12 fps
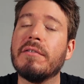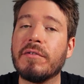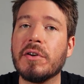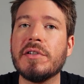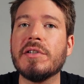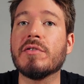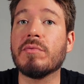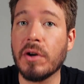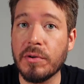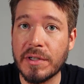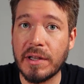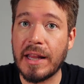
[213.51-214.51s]
First is
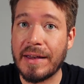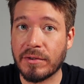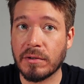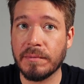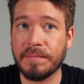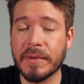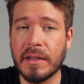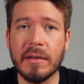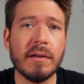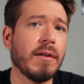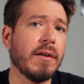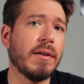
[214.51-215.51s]
roast level.
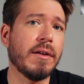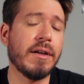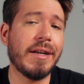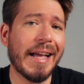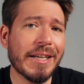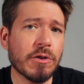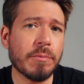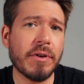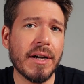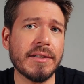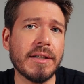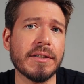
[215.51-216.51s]
Natural
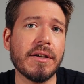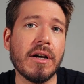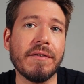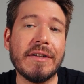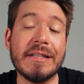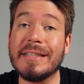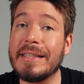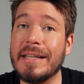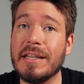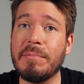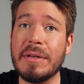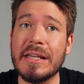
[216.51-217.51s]
processed coffees
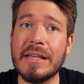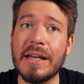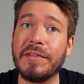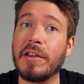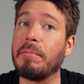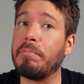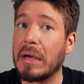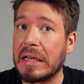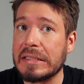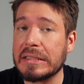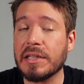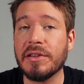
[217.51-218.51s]
tend to be at their
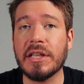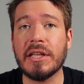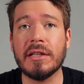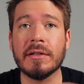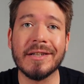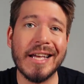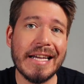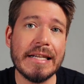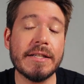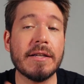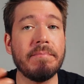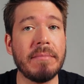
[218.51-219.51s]
best in the
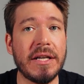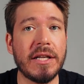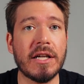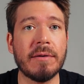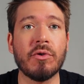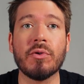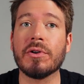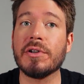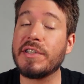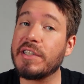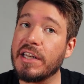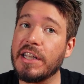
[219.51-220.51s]
light to medium or
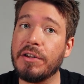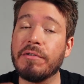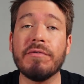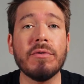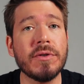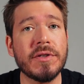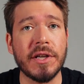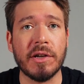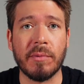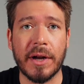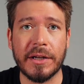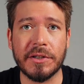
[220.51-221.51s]
city to full city
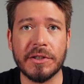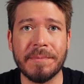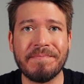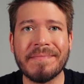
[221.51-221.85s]
range.